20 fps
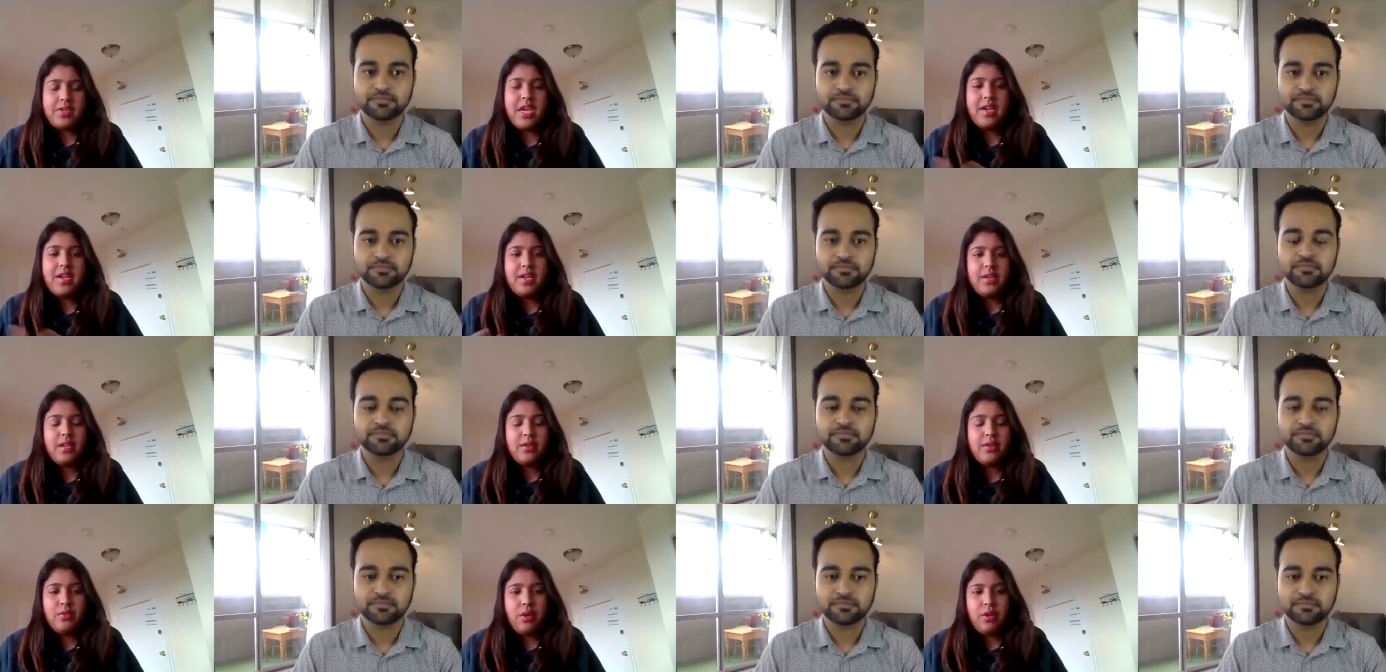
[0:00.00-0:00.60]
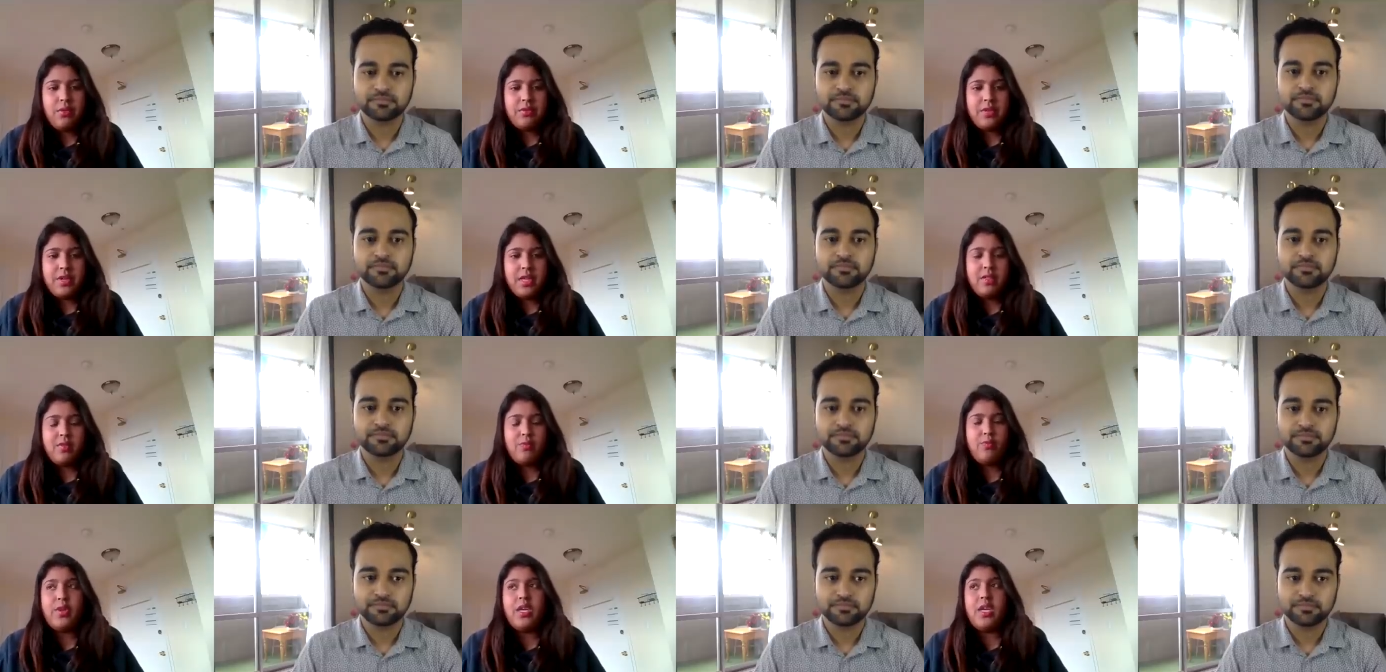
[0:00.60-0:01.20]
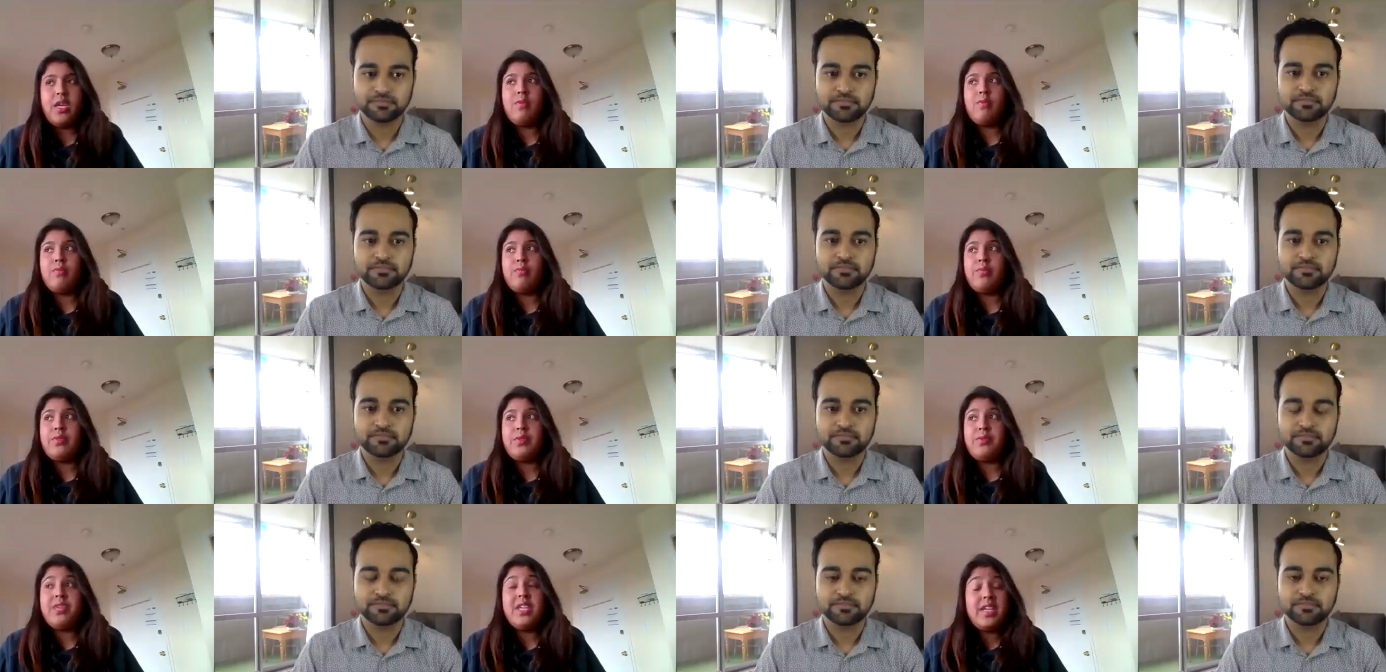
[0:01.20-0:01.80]
Speaker 1: Getting the groceries, we
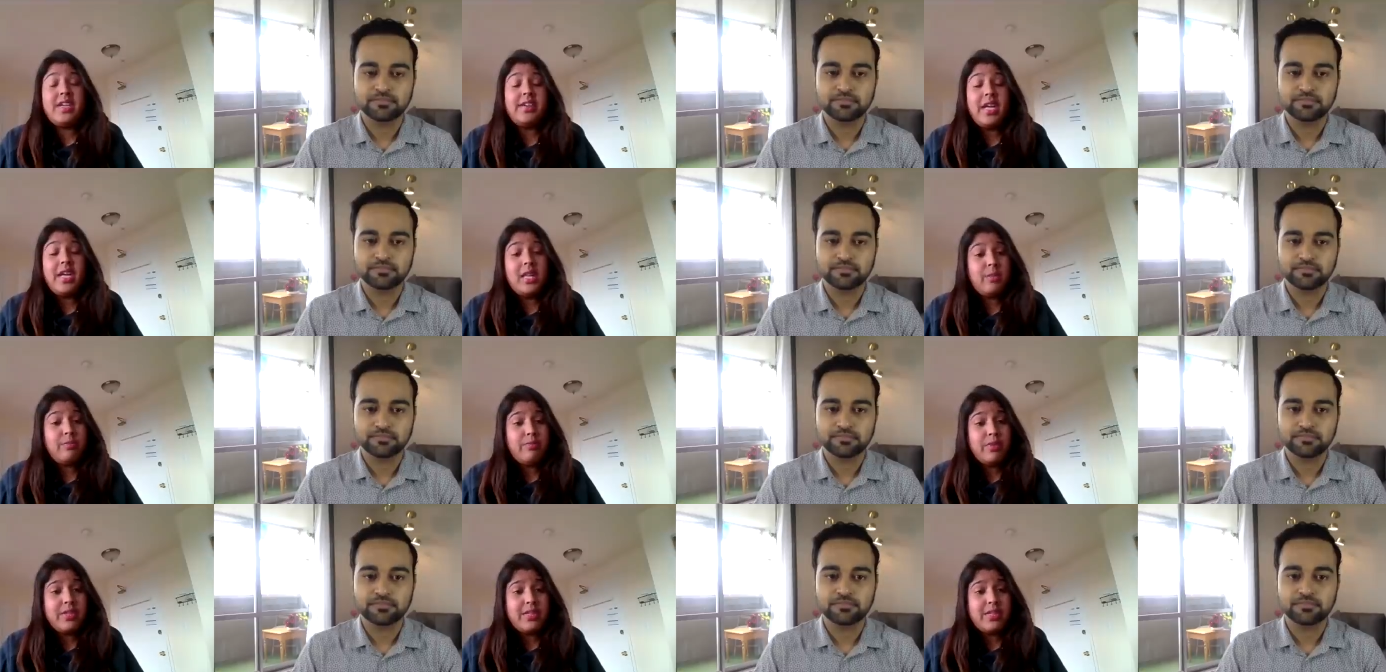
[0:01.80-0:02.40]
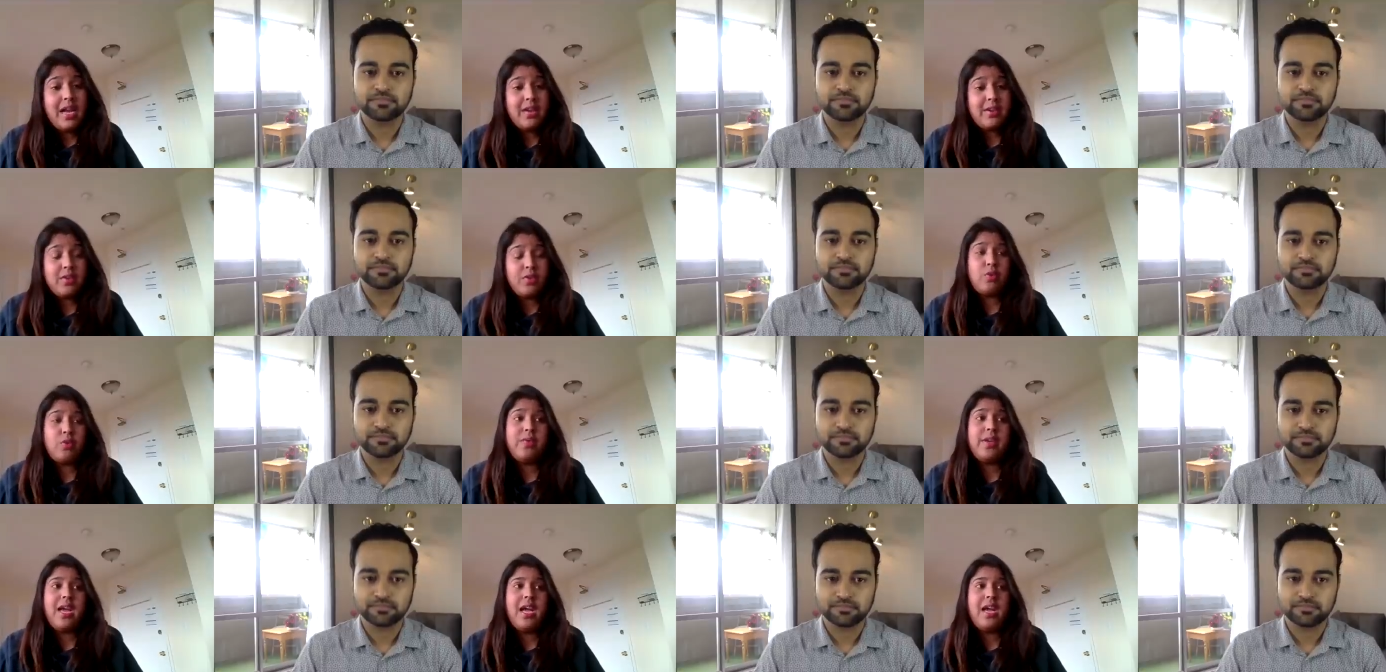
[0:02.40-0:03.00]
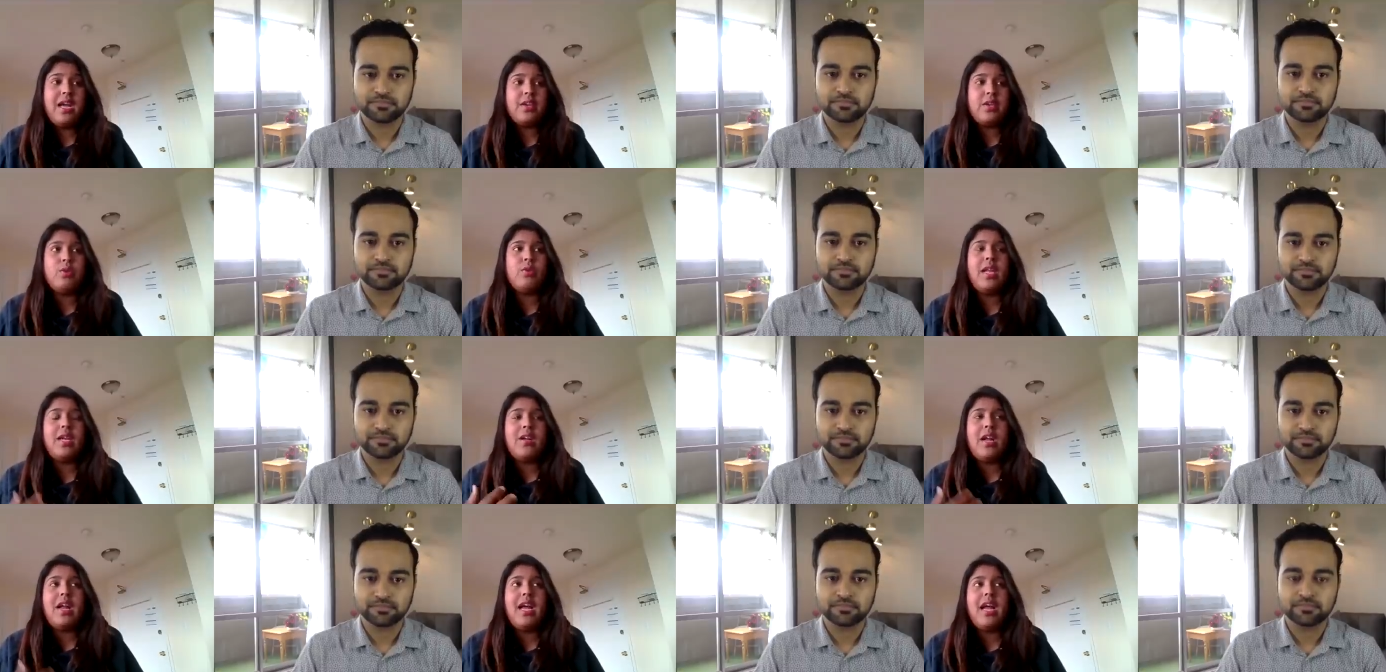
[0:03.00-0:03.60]
needed help with that. So we had to
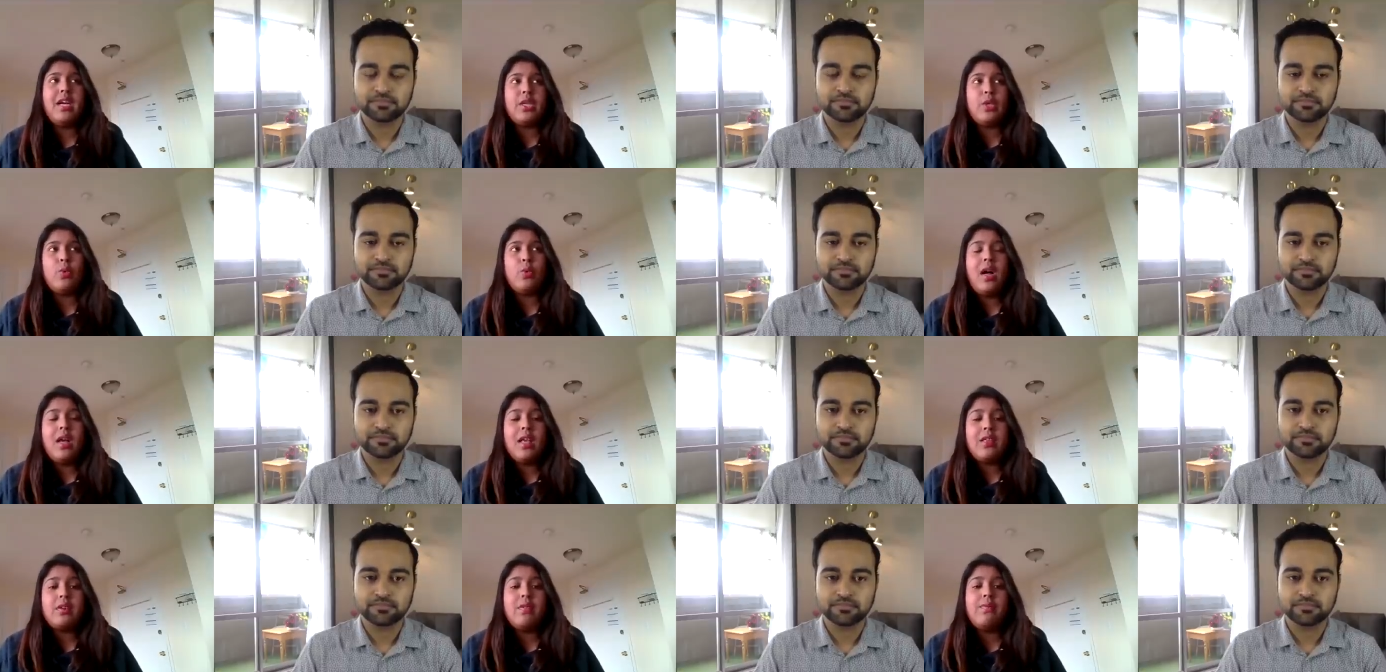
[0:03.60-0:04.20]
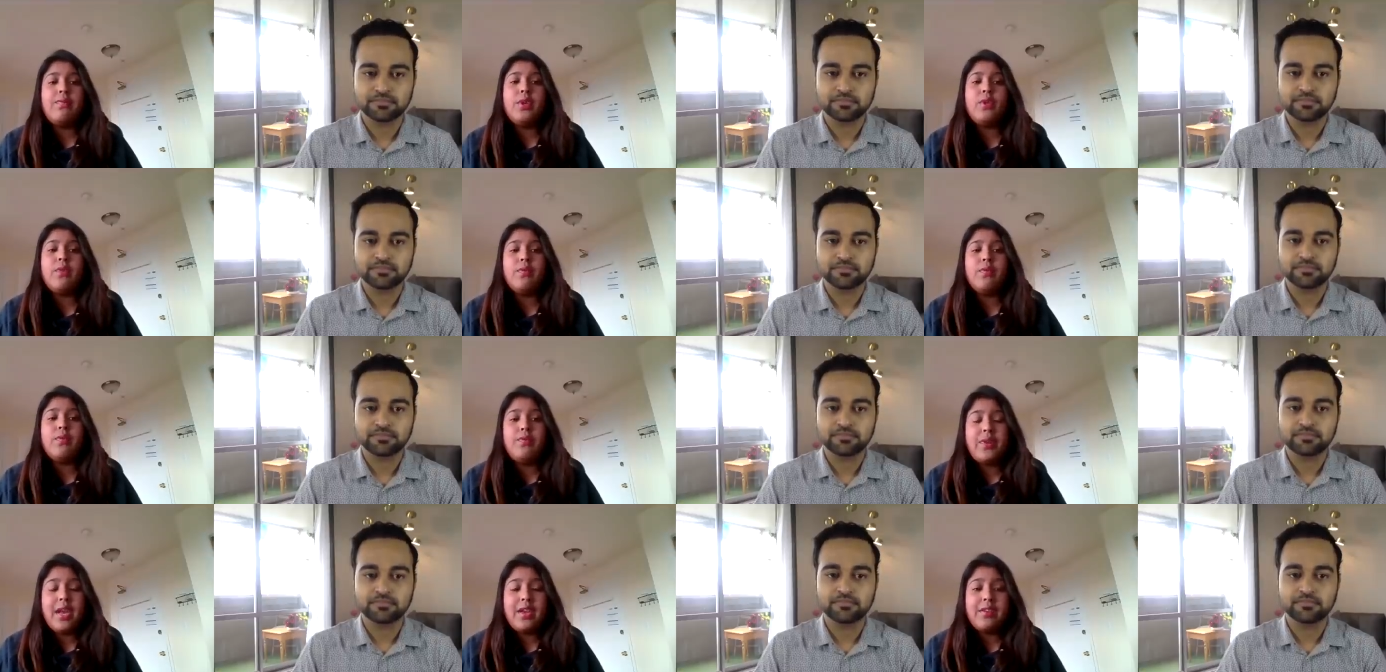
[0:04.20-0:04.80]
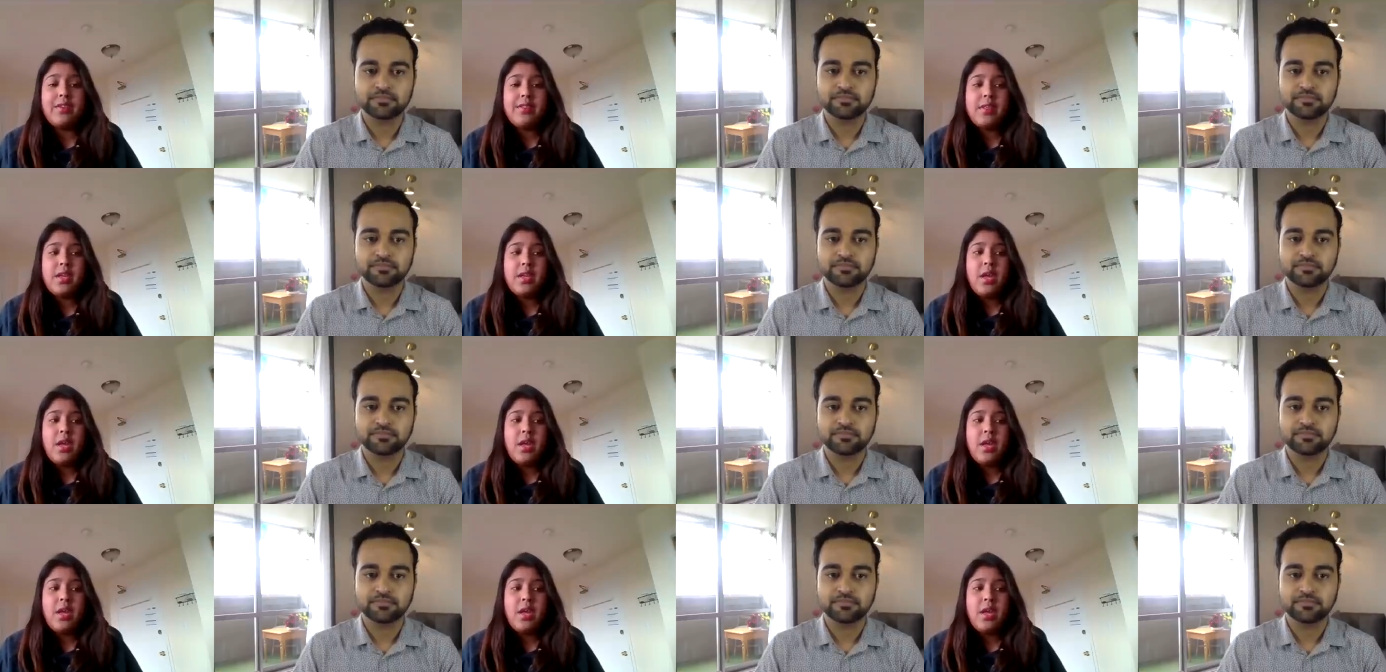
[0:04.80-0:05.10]
like, I had to ask a few friends,